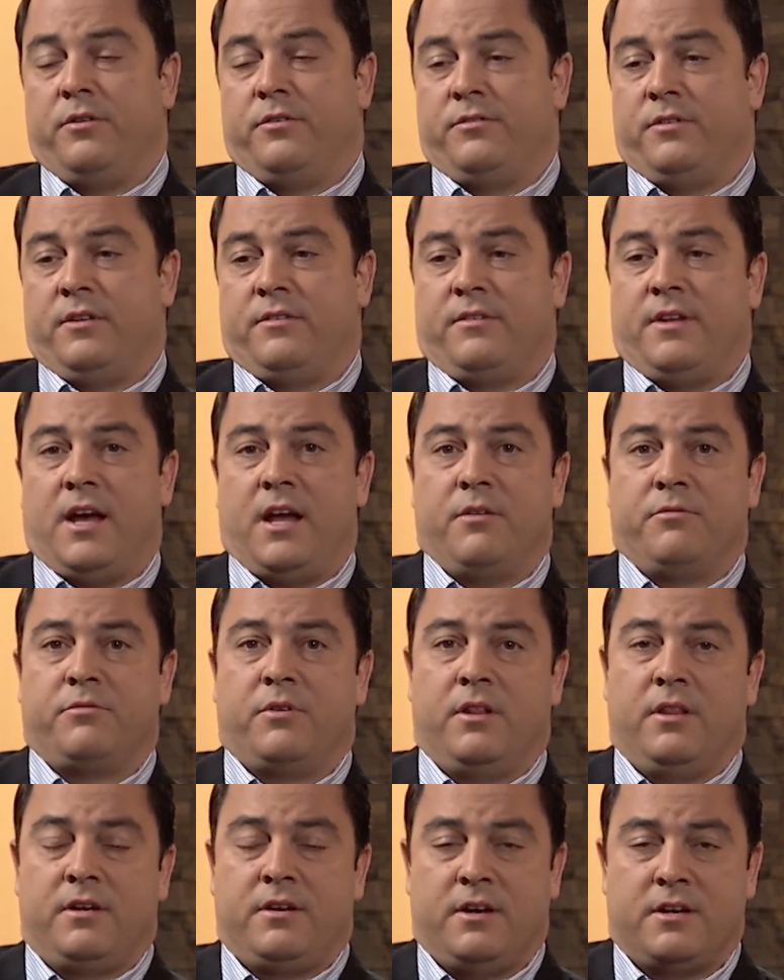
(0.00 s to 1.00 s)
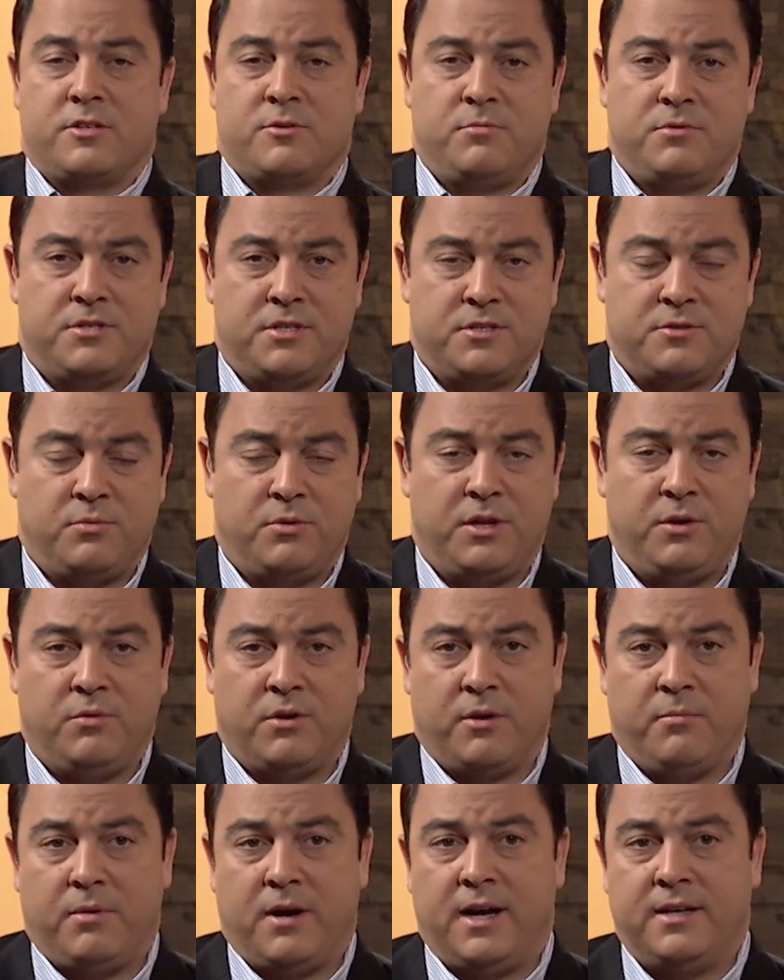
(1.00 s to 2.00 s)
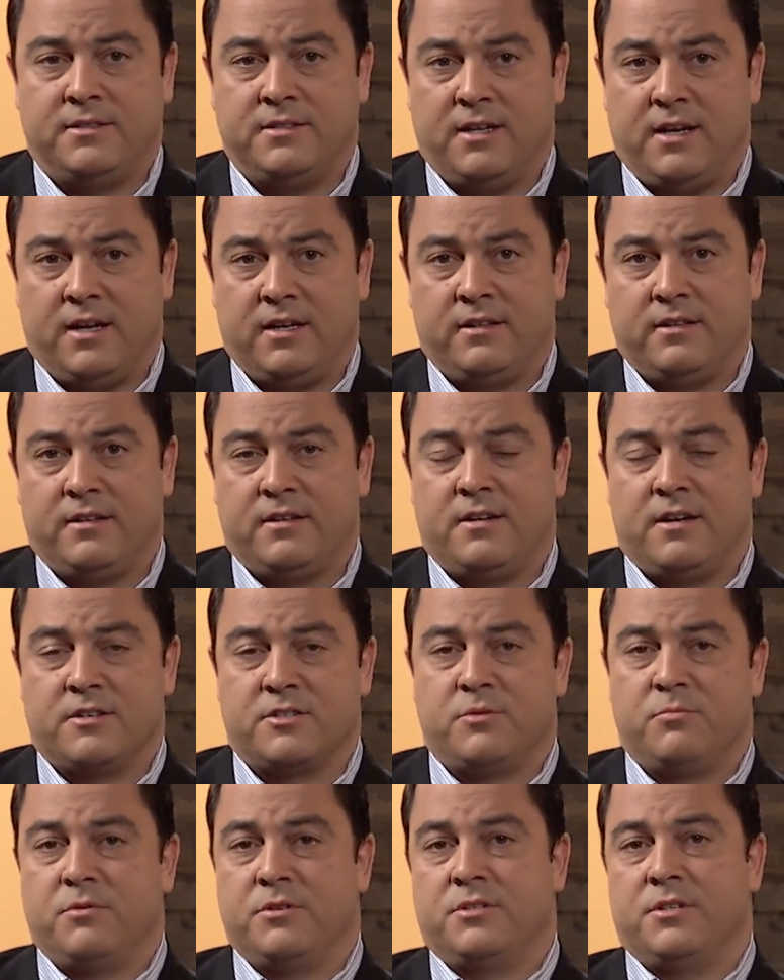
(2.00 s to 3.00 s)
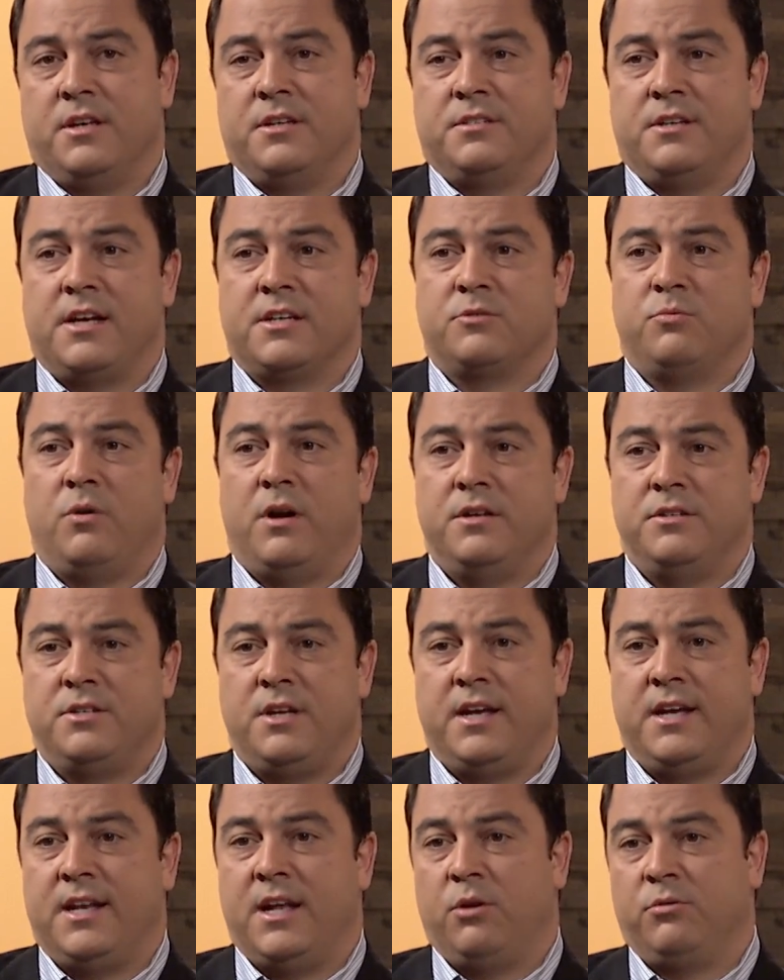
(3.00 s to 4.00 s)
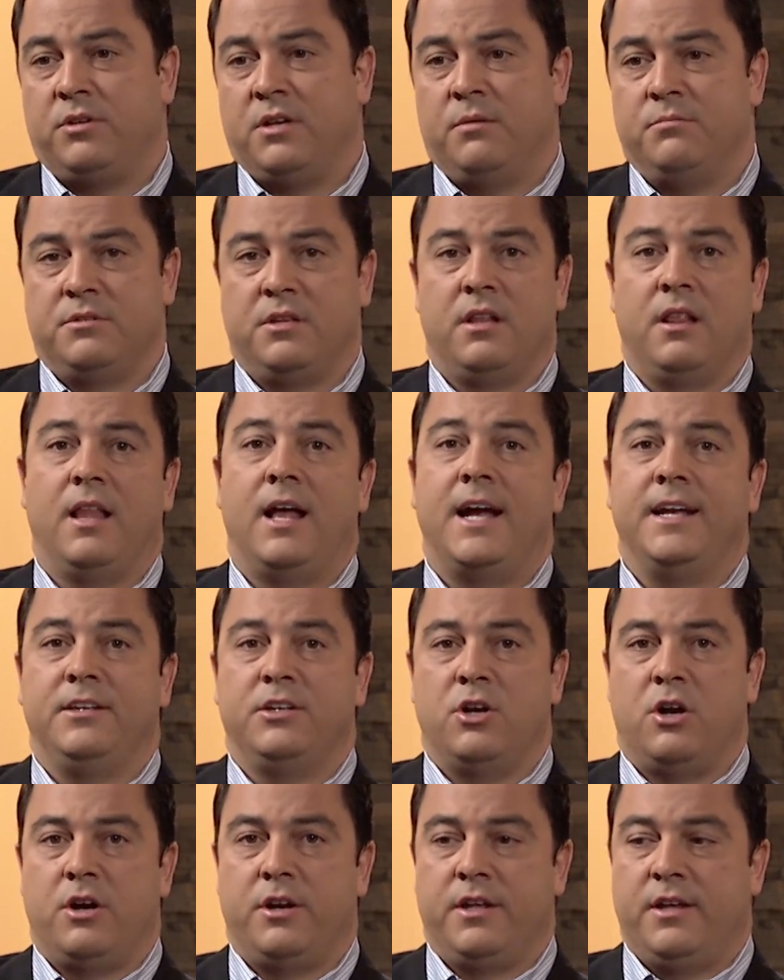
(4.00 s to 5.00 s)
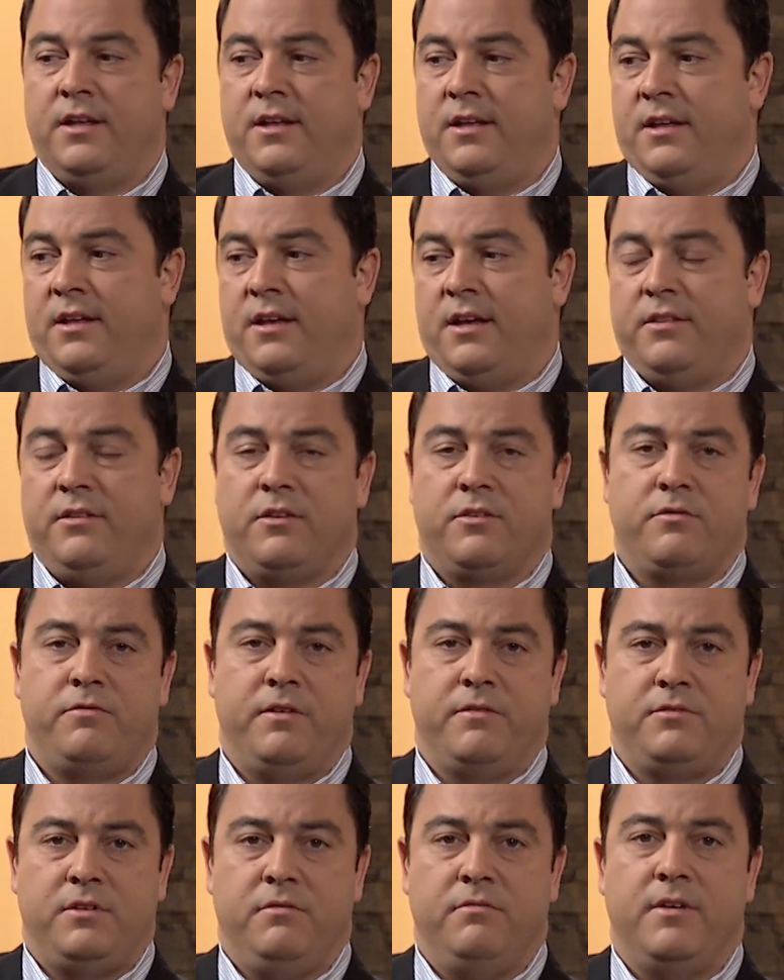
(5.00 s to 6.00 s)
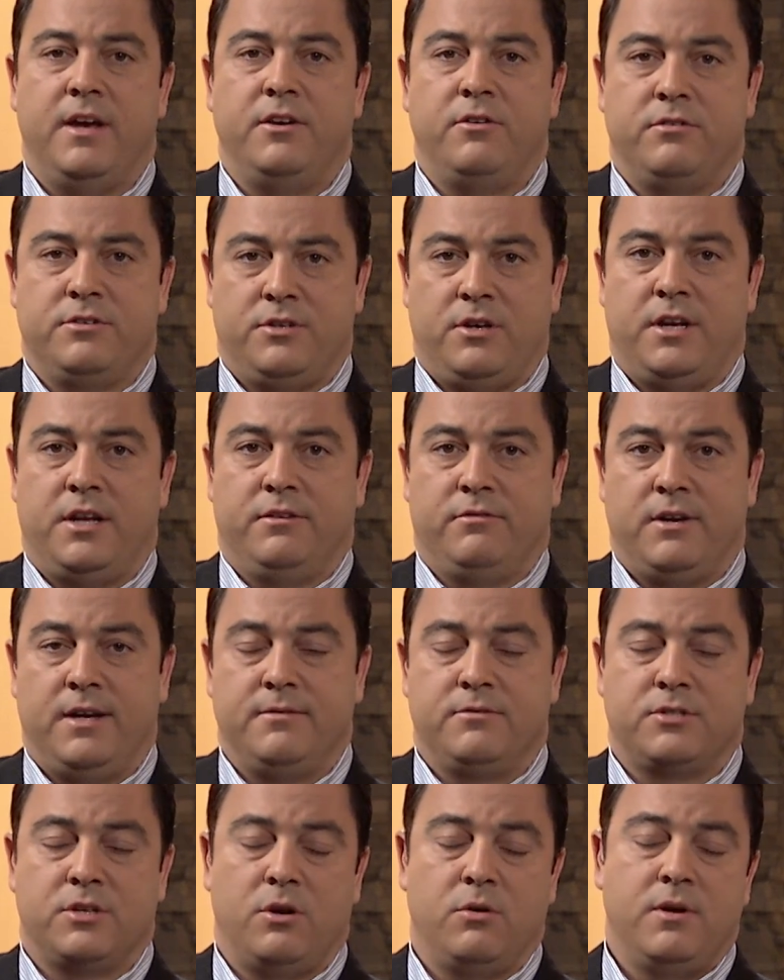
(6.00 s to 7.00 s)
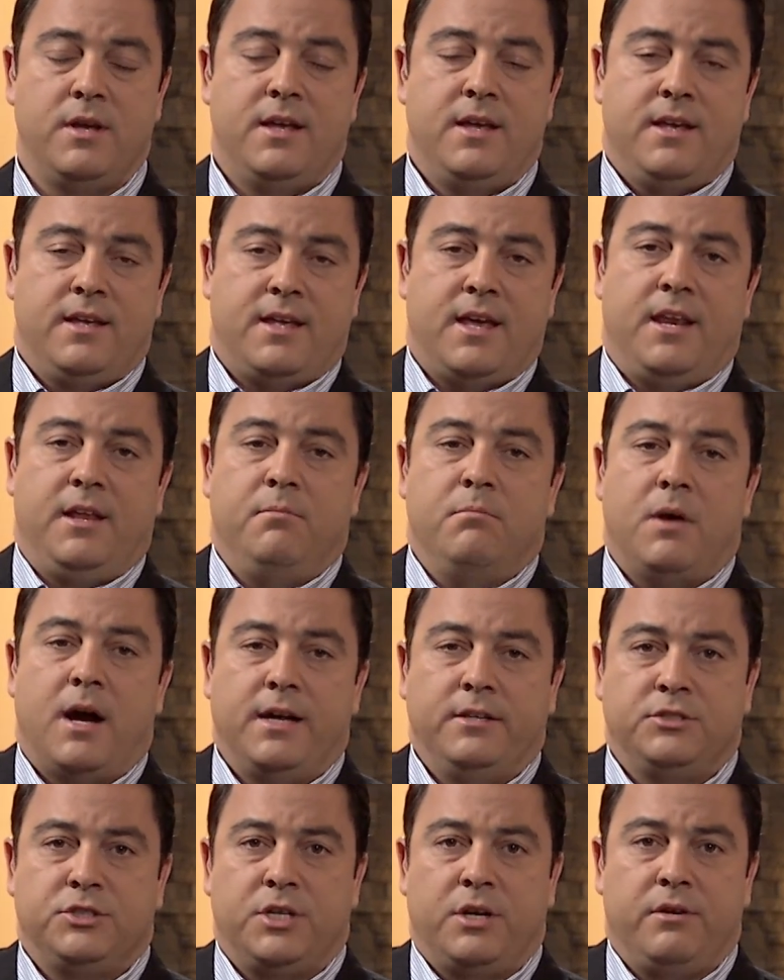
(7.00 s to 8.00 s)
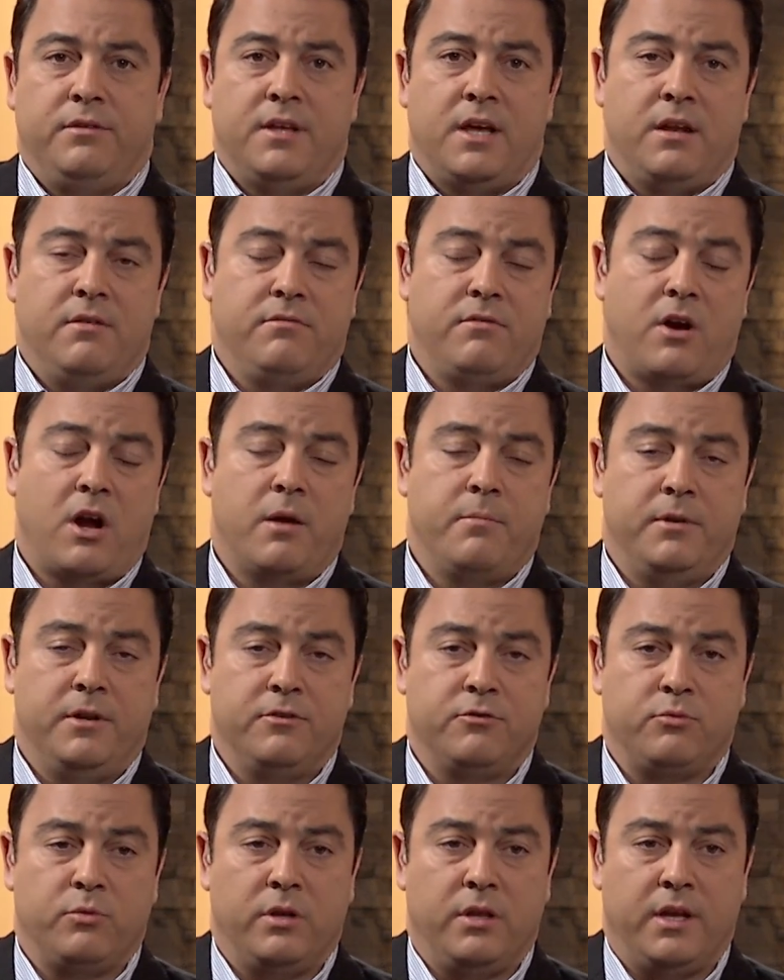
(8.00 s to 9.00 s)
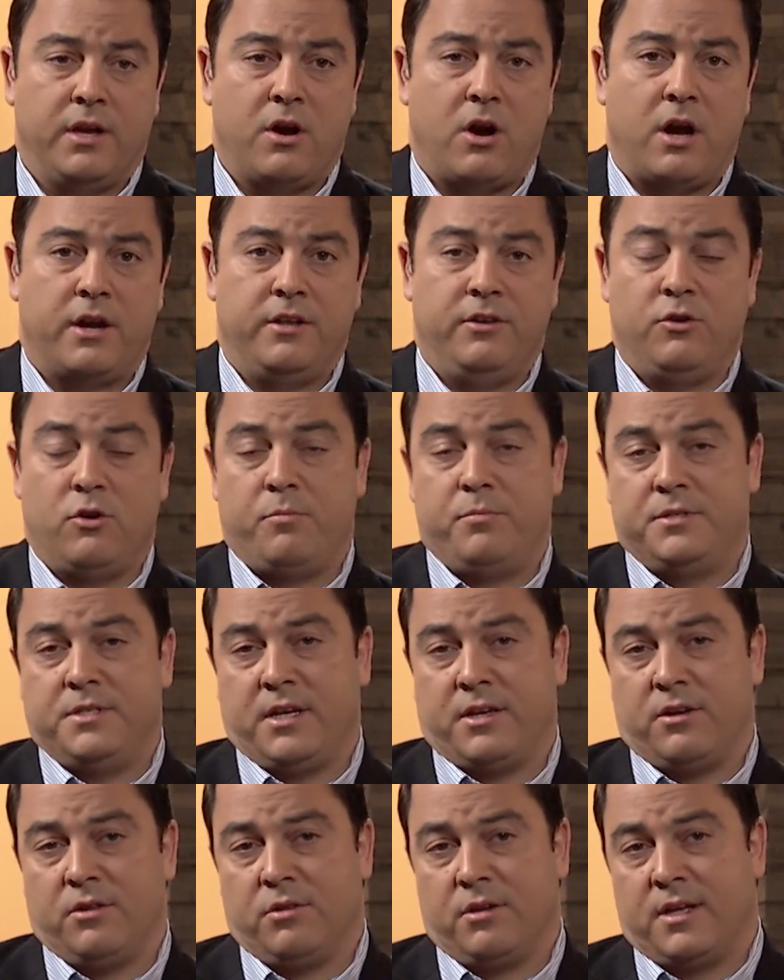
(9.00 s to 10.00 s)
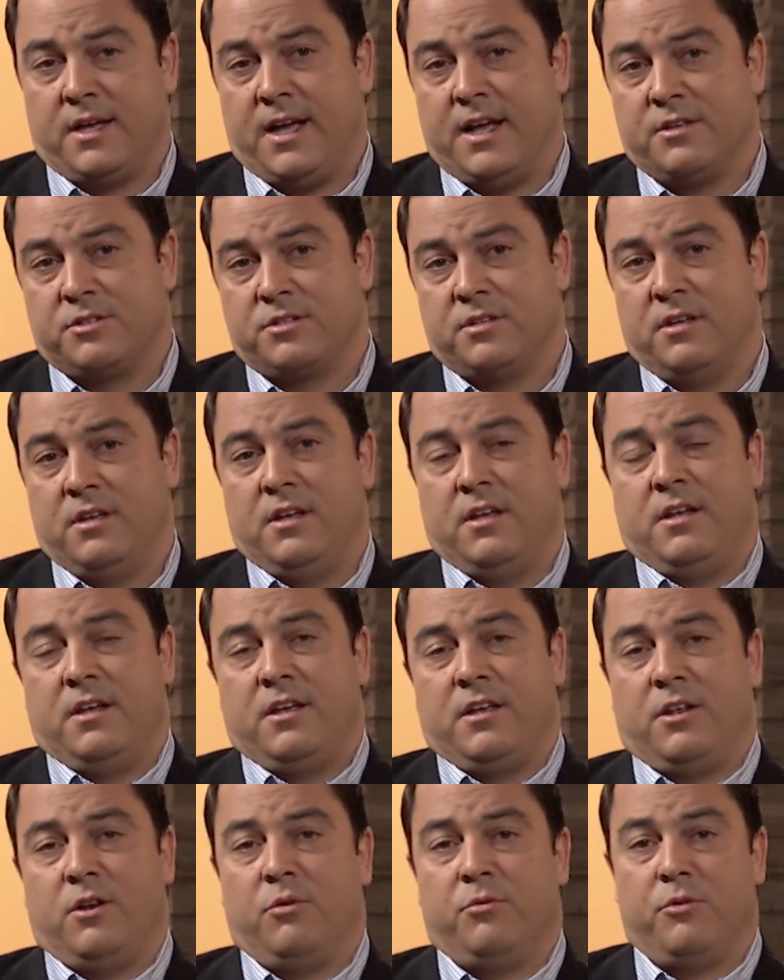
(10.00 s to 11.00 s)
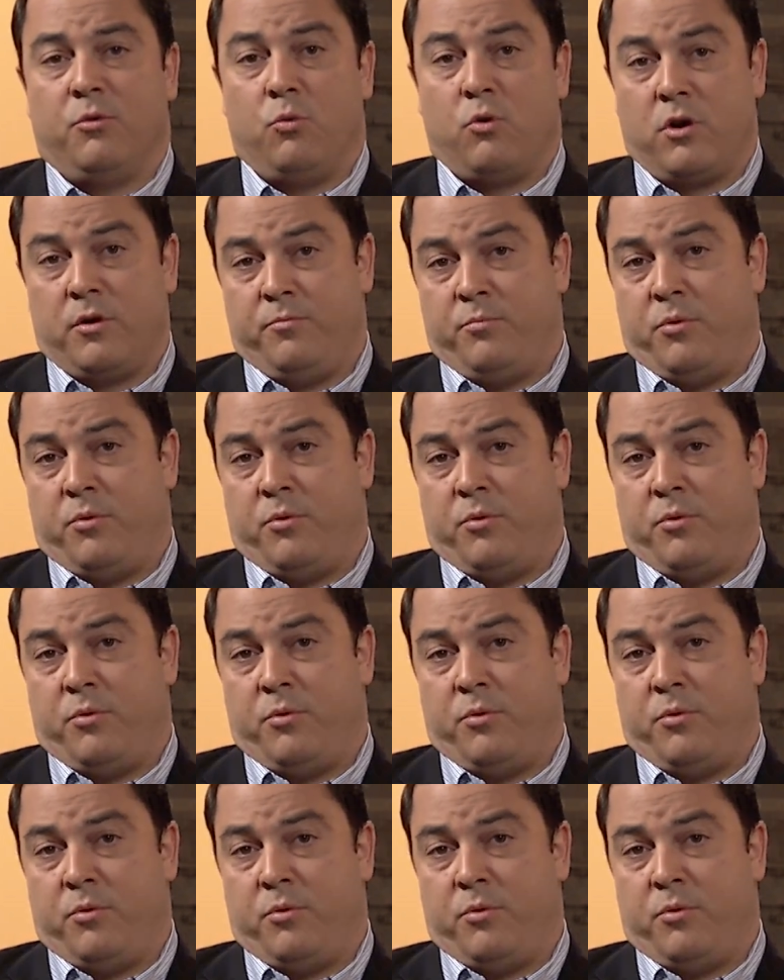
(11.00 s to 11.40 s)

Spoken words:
sits down in front of the customer and says, what do you want to buy today? The customer says X, Y, Z, and out comes the line card, and there's 50 vendors on it, right? So getting mind share in that environment is really hard. In your particular case, the word